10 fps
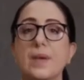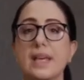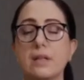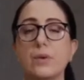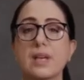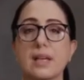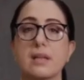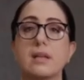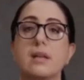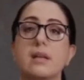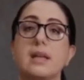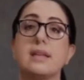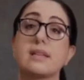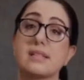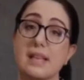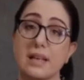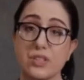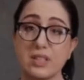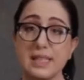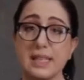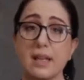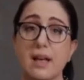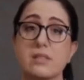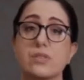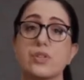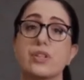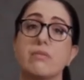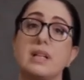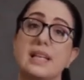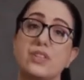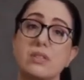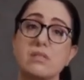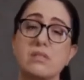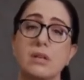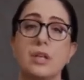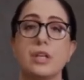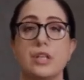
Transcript: we can look intersectionally at social relations,